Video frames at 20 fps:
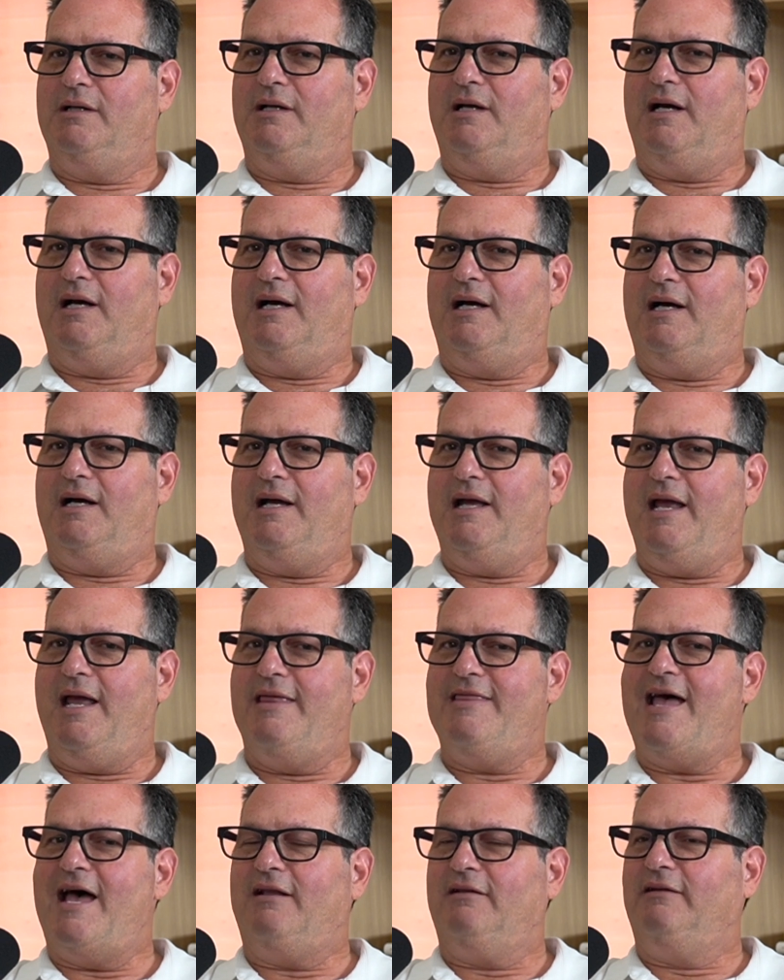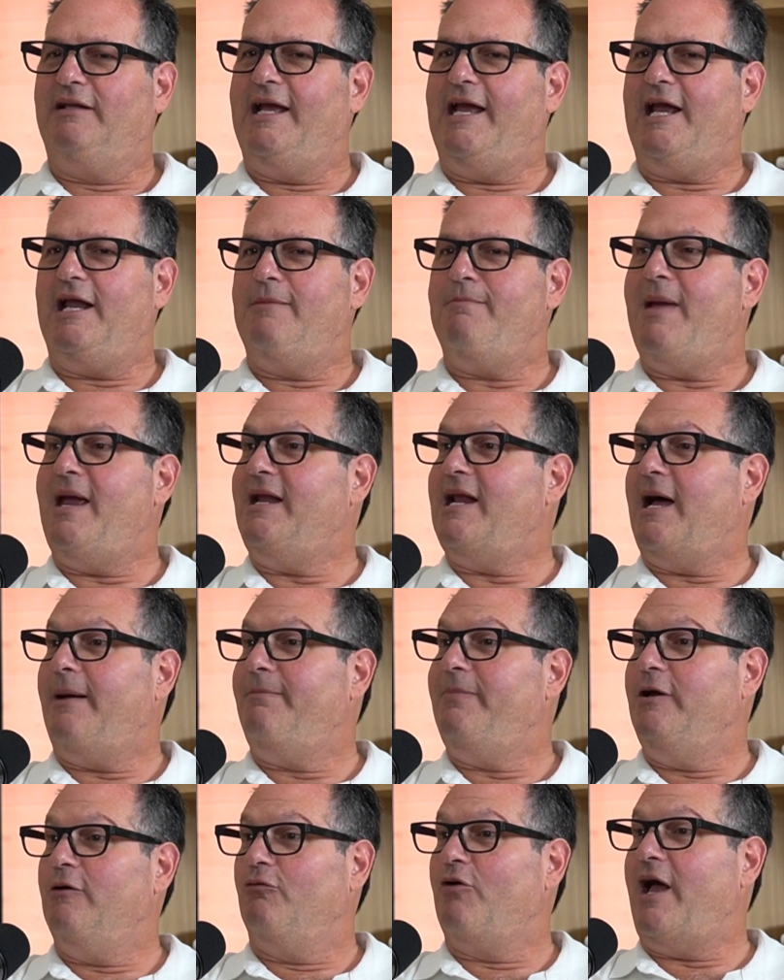that land may
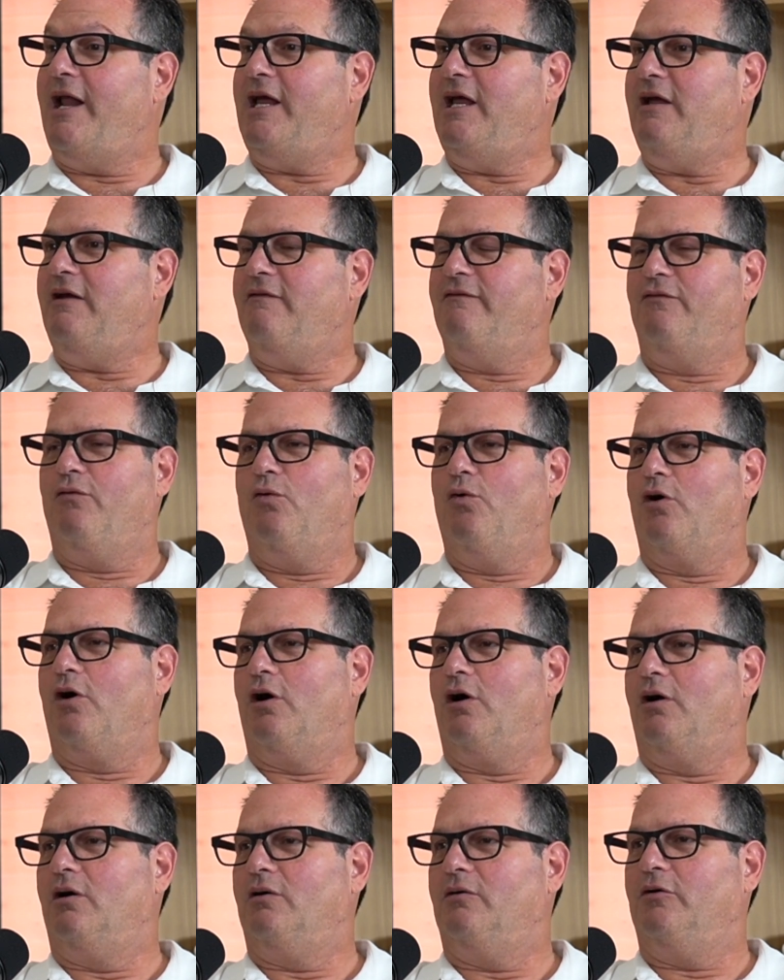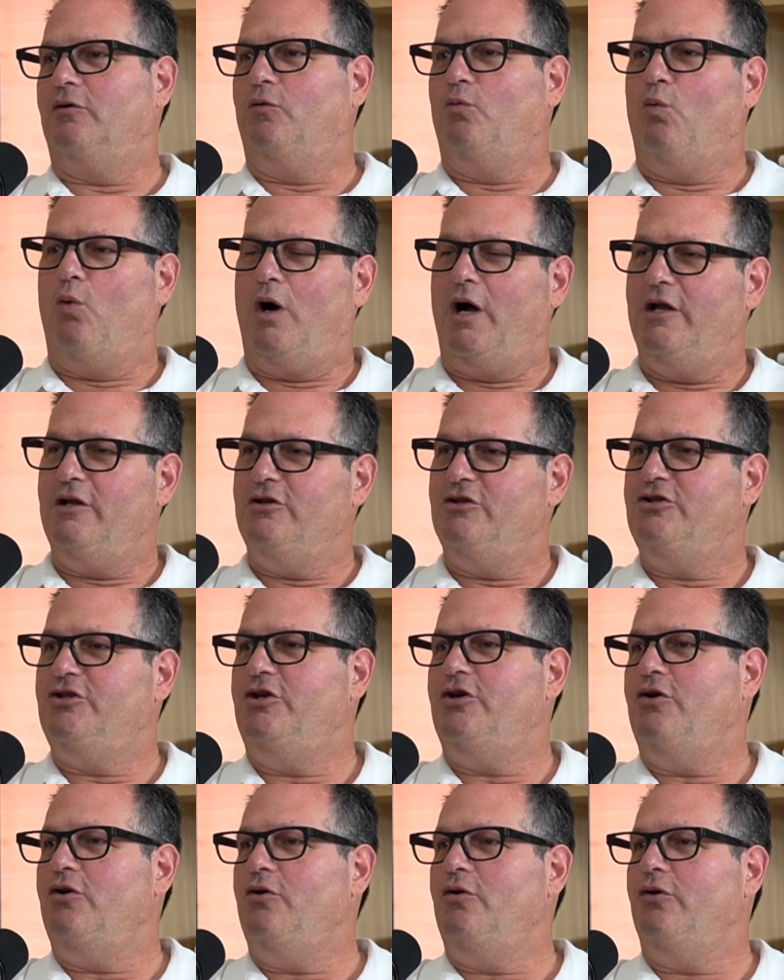not be ready for 1,
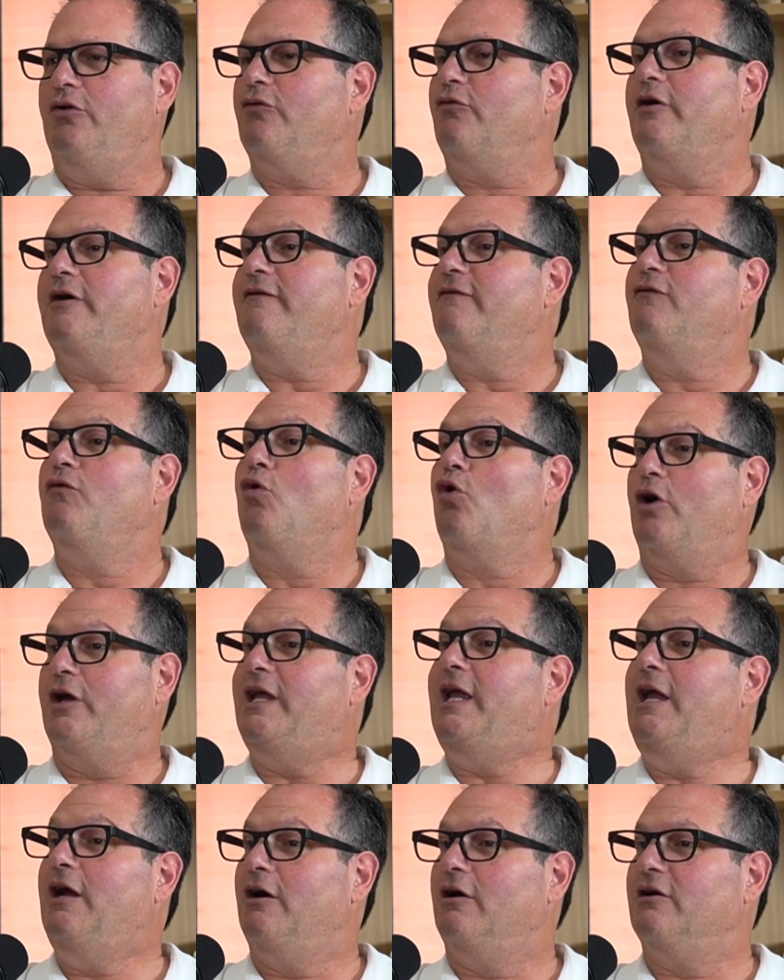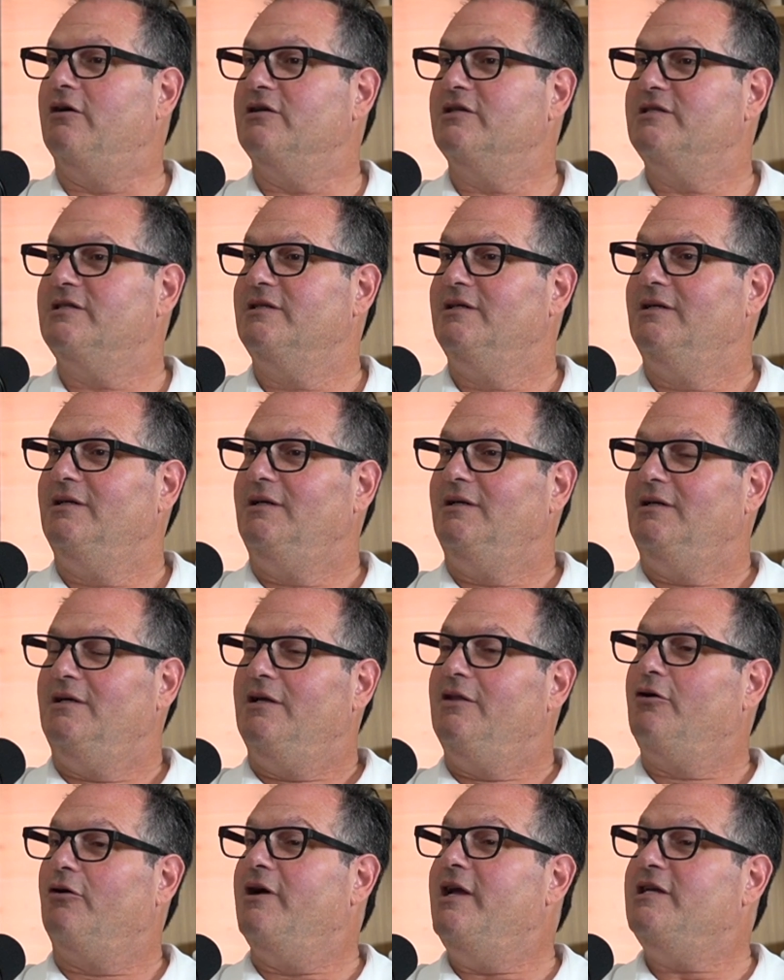2, 3, 4 years,
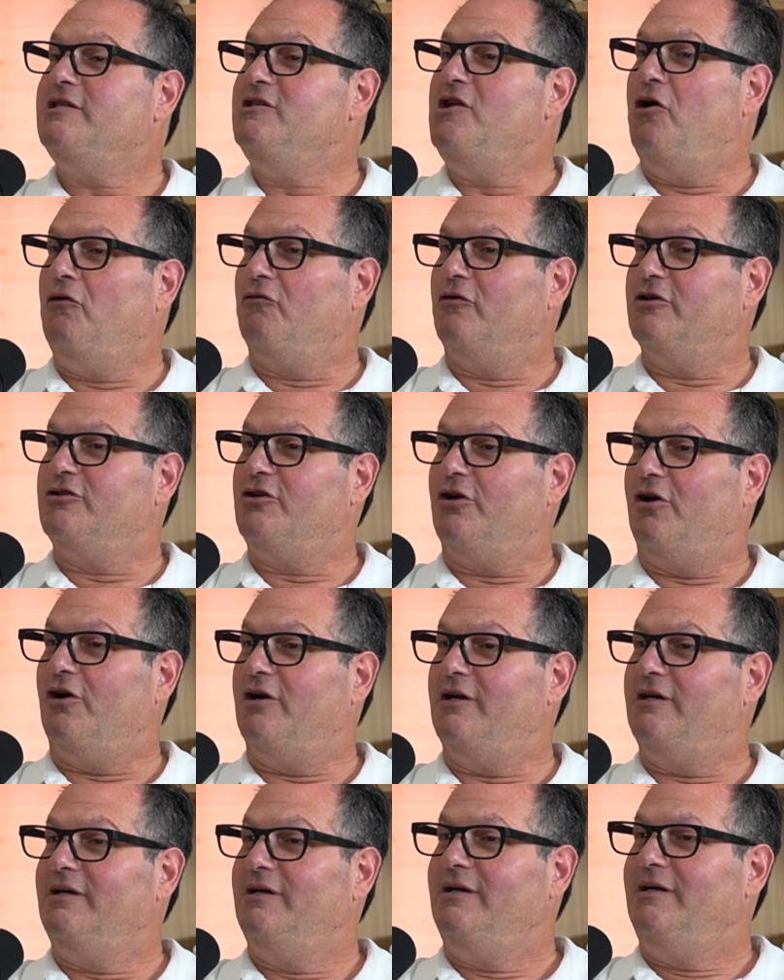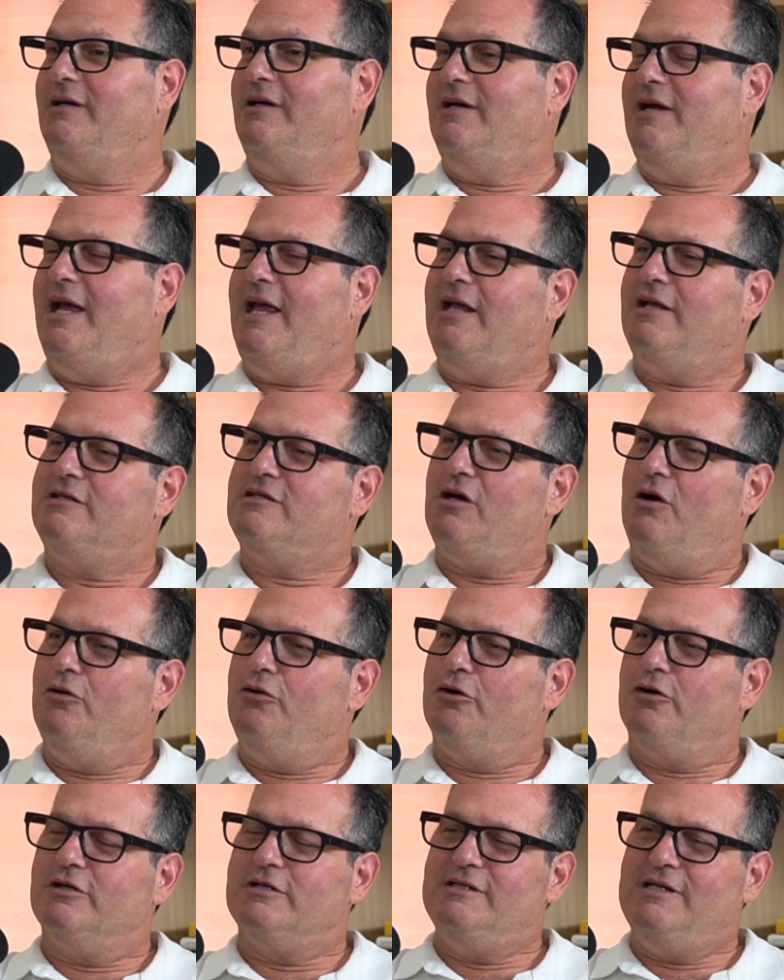there is no return. And so
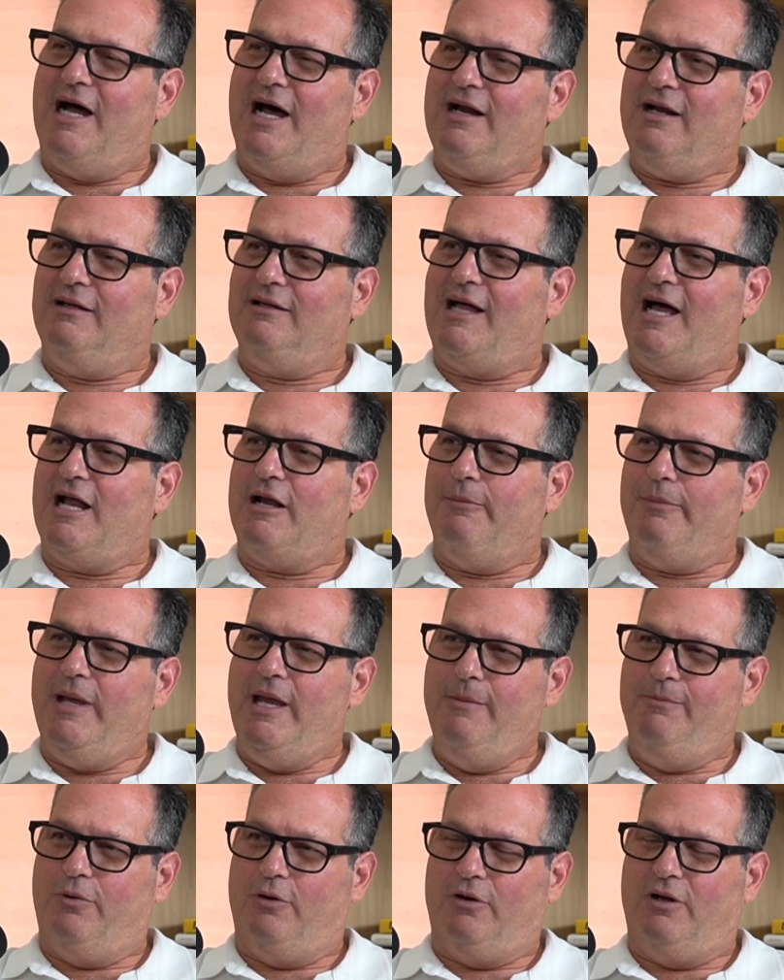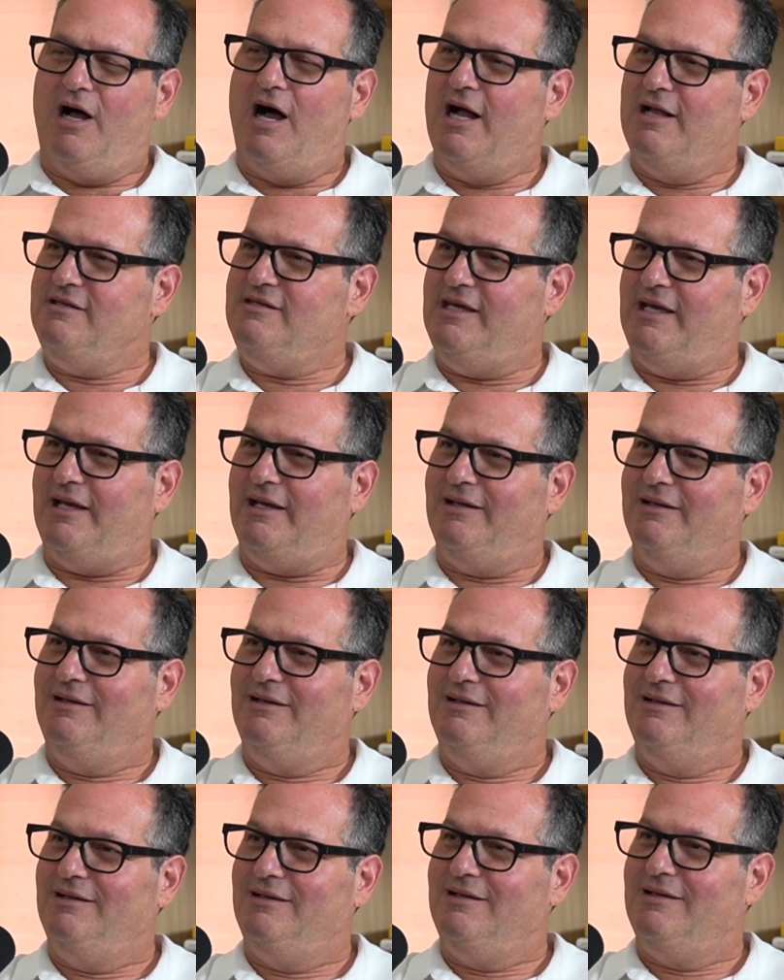there's not a lot of people hunting
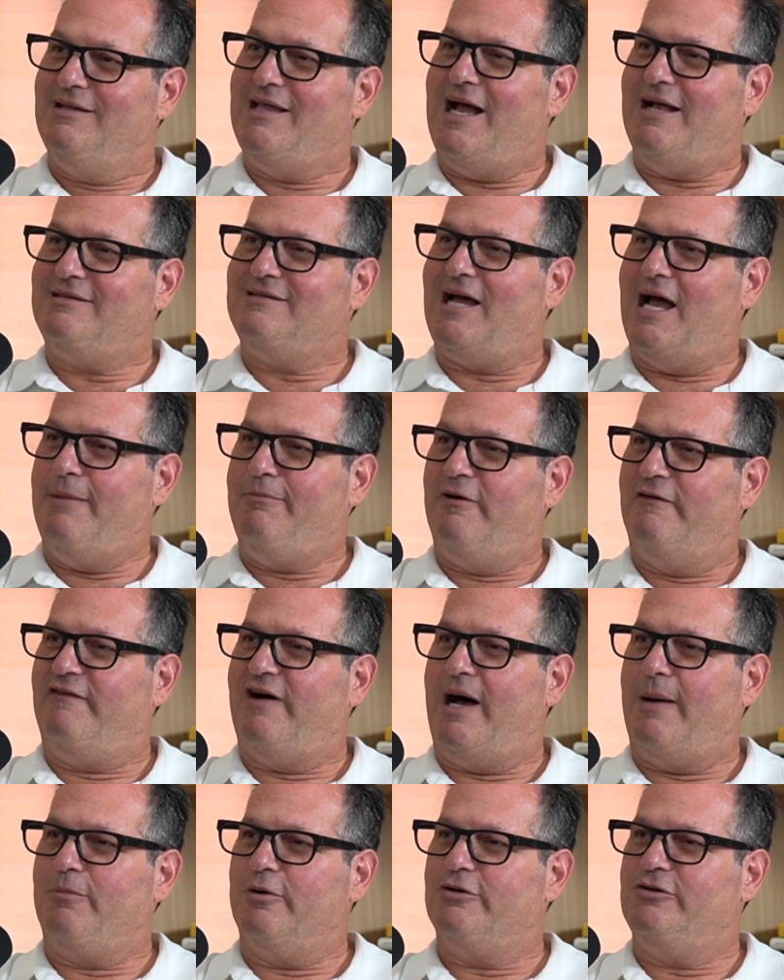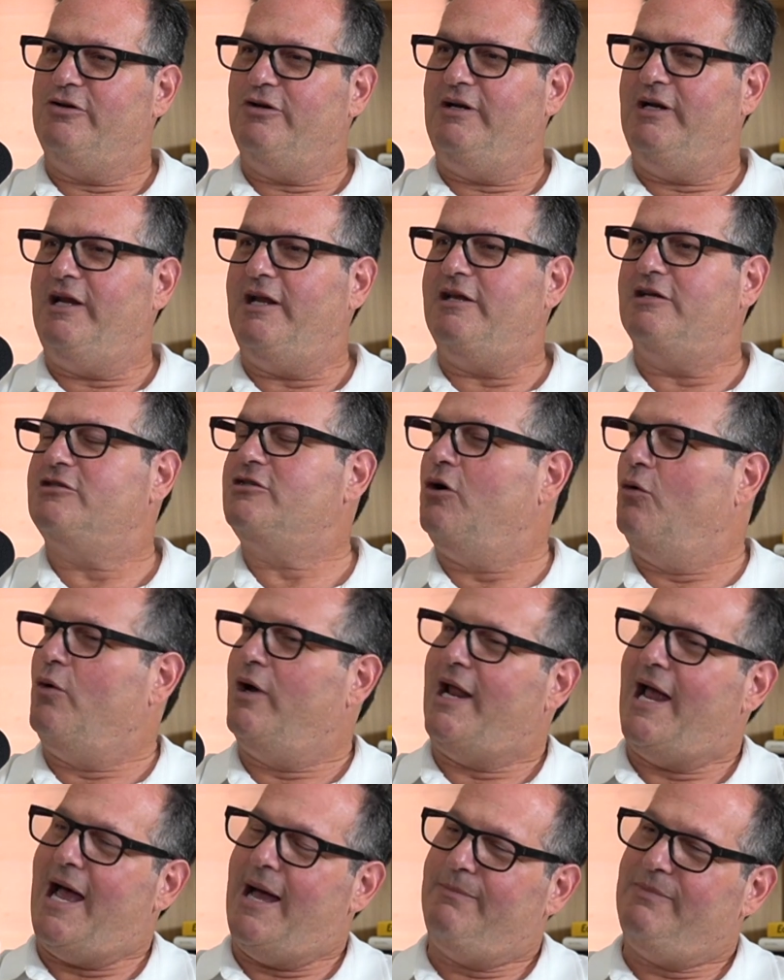that type of opportunity. So
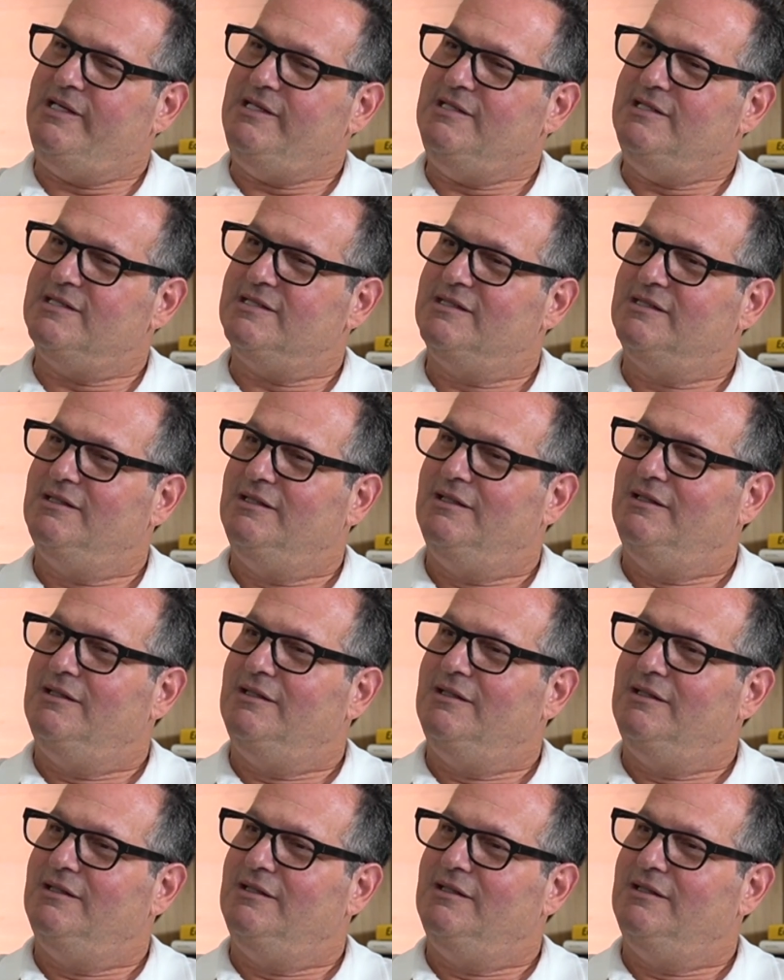what happens?